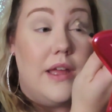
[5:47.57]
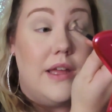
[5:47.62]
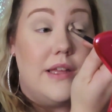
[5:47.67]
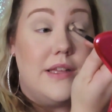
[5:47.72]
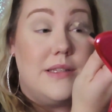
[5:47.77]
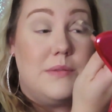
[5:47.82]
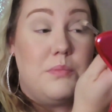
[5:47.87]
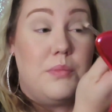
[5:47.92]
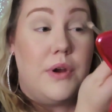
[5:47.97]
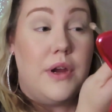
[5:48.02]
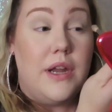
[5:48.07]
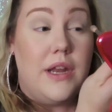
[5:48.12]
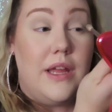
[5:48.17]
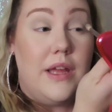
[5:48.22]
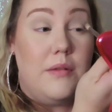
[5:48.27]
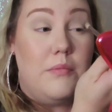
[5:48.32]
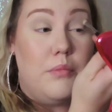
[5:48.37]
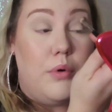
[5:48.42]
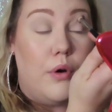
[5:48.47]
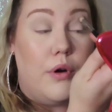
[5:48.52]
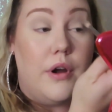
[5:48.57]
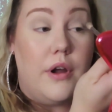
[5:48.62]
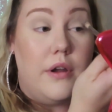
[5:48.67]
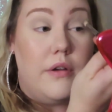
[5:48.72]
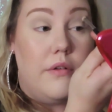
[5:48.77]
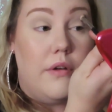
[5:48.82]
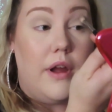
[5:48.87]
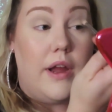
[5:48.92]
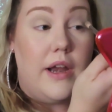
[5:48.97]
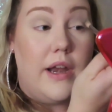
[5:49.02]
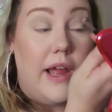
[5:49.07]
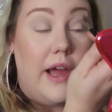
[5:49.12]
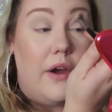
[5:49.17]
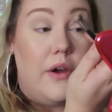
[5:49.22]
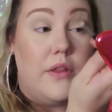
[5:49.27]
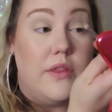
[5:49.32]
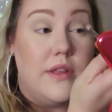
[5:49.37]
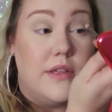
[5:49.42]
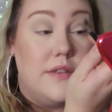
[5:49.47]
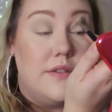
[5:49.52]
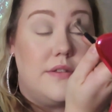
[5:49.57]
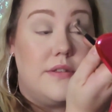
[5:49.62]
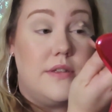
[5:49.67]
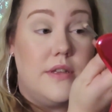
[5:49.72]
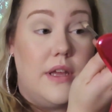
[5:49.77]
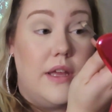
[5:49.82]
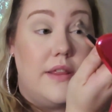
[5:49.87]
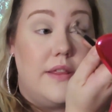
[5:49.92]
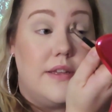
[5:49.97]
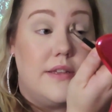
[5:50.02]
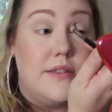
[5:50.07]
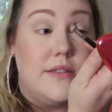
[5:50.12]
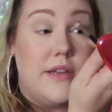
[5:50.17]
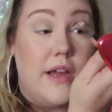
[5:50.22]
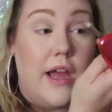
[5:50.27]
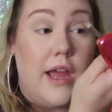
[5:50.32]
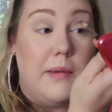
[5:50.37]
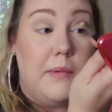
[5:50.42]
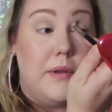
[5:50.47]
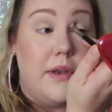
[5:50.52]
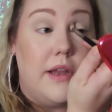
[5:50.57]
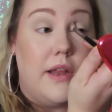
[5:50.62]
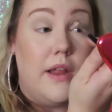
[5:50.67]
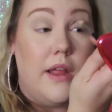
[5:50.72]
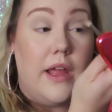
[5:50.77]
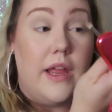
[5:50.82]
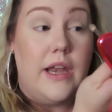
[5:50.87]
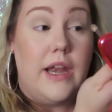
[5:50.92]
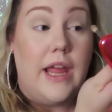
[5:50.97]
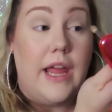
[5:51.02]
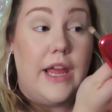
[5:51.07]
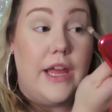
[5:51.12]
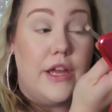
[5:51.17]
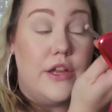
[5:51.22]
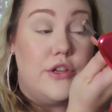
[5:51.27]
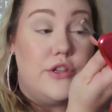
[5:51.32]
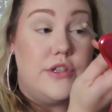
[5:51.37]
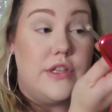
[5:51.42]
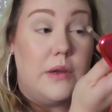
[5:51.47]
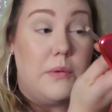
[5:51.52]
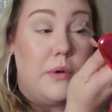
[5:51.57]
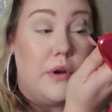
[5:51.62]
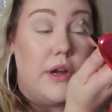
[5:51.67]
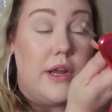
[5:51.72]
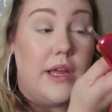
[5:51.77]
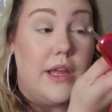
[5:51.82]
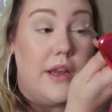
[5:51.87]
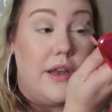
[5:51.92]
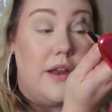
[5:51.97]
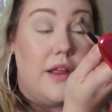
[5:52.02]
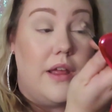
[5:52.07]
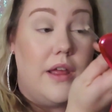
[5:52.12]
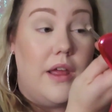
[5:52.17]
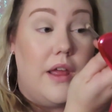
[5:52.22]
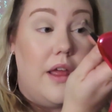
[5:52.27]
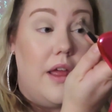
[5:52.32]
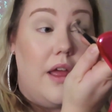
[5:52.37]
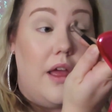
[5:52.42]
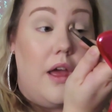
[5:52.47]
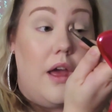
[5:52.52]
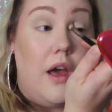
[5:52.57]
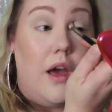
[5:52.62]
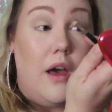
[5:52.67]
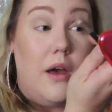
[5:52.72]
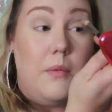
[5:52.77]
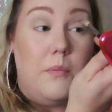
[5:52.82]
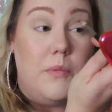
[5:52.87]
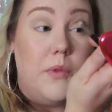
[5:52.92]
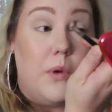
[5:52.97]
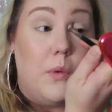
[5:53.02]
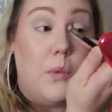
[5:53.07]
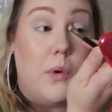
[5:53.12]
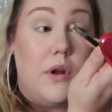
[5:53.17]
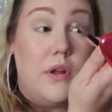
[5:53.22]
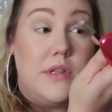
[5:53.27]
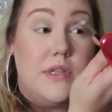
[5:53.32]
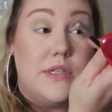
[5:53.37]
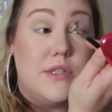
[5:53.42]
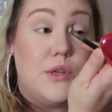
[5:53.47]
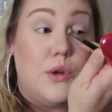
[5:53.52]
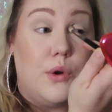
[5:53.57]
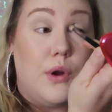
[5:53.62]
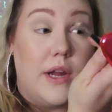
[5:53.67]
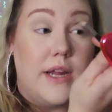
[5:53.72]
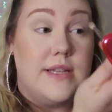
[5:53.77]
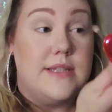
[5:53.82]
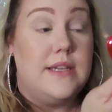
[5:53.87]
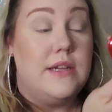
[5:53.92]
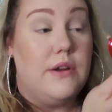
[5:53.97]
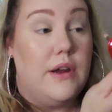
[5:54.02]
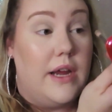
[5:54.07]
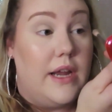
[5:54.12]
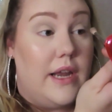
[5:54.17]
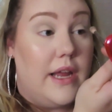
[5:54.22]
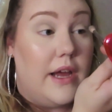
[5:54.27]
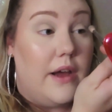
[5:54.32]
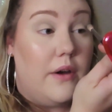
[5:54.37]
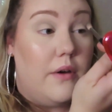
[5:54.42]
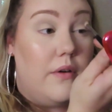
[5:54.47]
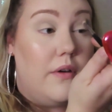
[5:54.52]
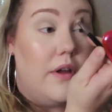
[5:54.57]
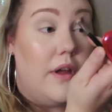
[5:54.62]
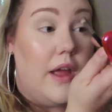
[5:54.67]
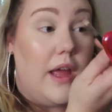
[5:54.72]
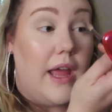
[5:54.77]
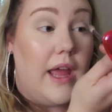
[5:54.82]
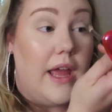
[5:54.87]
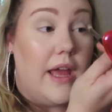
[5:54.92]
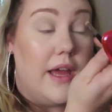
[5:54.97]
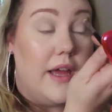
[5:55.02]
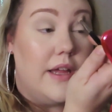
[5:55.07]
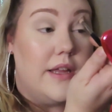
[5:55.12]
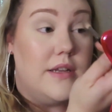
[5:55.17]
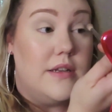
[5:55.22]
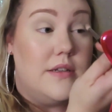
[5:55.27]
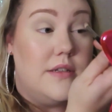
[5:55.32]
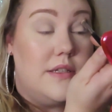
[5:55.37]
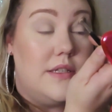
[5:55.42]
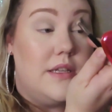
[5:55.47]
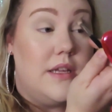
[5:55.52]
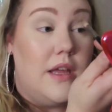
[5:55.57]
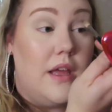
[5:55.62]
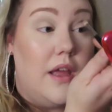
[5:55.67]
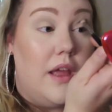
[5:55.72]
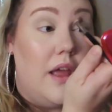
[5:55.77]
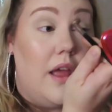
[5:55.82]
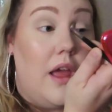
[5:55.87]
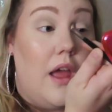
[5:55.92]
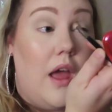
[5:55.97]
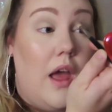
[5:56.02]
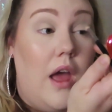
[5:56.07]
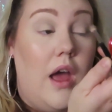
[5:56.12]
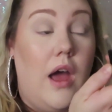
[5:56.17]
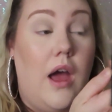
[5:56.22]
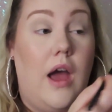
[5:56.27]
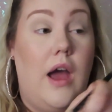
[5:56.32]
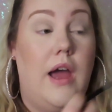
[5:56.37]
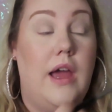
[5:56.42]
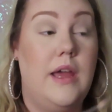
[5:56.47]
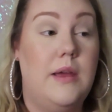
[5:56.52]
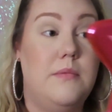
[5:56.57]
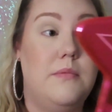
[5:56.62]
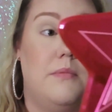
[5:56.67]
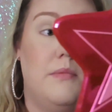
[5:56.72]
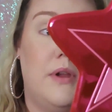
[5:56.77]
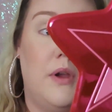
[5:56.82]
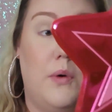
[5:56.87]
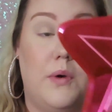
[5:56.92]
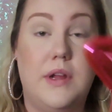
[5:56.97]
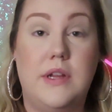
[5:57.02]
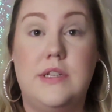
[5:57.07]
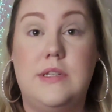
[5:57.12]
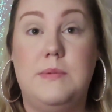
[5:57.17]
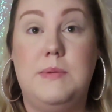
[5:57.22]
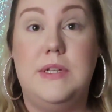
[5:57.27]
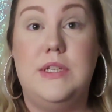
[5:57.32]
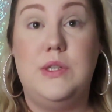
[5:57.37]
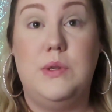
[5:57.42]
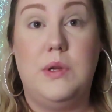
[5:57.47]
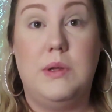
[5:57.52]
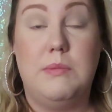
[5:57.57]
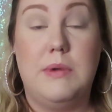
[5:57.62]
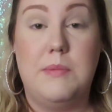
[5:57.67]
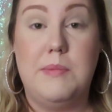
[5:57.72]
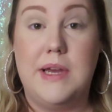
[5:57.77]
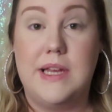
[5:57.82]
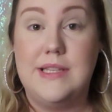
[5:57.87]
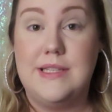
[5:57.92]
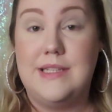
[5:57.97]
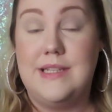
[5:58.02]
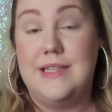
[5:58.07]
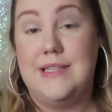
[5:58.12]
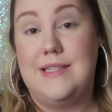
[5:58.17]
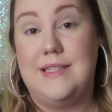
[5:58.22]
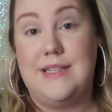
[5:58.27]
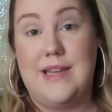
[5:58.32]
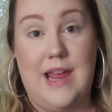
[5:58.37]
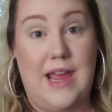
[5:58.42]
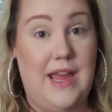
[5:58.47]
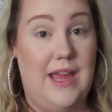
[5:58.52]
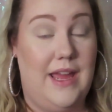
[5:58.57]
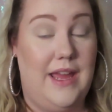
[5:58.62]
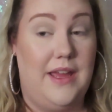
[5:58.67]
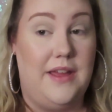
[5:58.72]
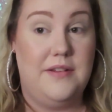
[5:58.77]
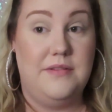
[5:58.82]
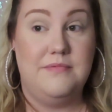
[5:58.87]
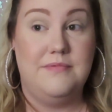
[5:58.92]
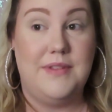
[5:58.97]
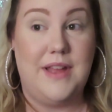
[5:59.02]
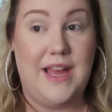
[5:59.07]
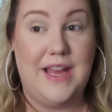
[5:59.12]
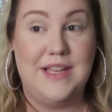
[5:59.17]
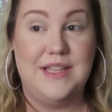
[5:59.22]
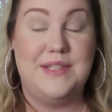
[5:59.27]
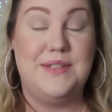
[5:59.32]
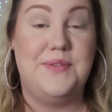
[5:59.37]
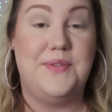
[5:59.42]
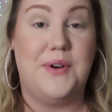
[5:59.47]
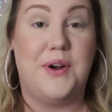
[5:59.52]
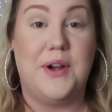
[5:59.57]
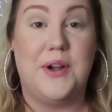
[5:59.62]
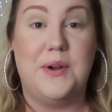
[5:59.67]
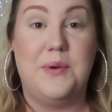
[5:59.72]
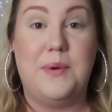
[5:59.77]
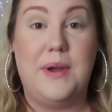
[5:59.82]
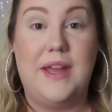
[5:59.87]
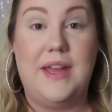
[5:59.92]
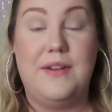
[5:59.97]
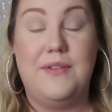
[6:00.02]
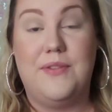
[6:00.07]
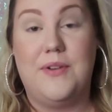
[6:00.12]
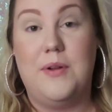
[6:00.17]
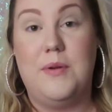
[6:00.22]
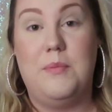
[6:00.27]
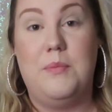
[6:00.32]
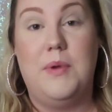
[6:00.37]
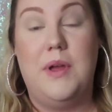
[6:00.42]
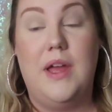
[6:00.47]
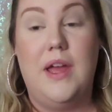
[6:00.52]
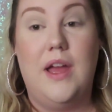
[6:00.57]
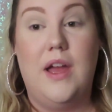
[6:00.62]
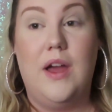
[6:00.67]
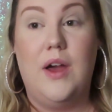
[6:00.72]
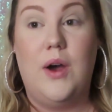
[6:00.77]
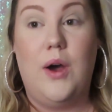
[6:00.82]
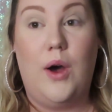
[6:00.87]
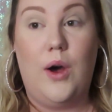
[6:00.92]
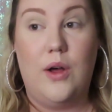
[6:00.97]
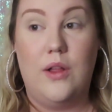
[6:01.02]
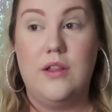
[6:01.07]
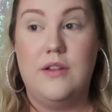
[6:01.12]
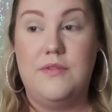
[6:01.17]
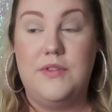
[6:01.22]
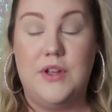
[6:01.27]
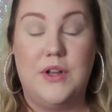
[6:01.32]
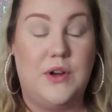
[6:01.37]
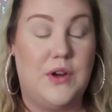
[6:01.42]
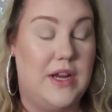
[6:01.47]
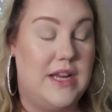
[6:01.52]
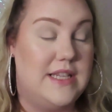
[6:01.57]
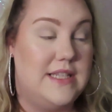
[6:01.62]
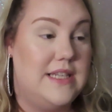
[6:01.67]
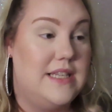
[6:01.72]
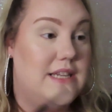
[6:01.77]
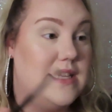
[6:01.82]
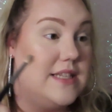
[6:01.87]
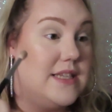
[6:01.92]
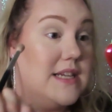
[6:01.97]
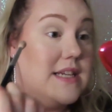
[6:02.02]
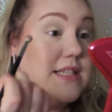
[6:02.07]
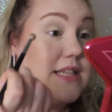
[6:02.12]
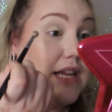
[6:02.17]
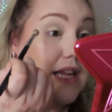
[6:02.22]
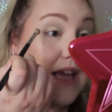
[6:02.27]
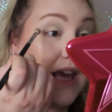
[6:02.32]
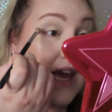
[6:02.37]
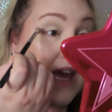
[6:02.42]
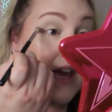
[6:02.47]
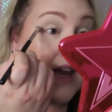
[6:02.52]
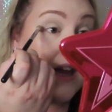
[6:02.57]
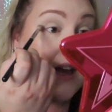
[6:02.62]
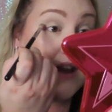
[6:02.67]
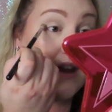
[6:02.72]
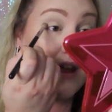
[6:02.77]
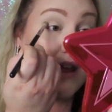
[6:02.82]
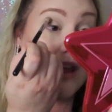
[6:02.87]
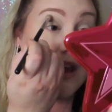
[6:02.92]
is pretty important right now in this time and age that we're in. The world is crazy right now, and I'm going to be doing my best to stay as far away from all of the craziness as I can.